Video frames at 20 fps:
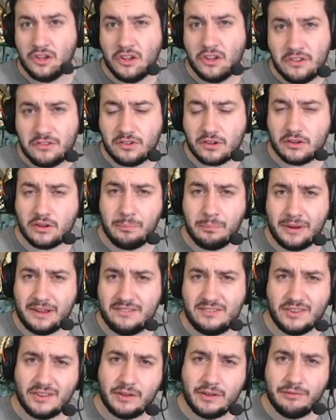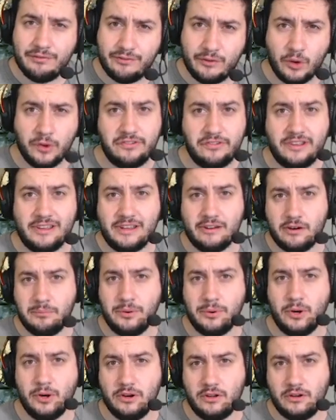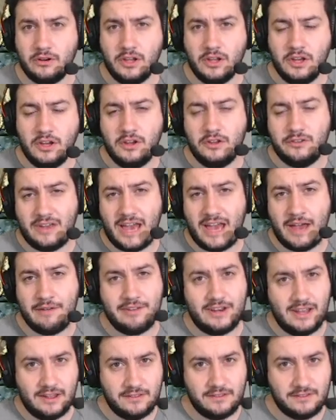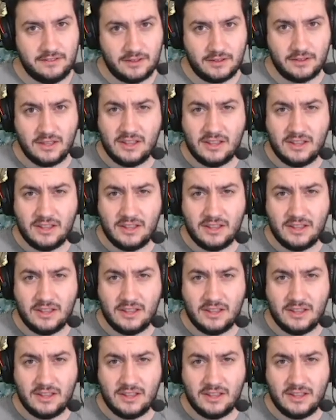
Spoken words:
So you're basically forcing your opponent to have an answer.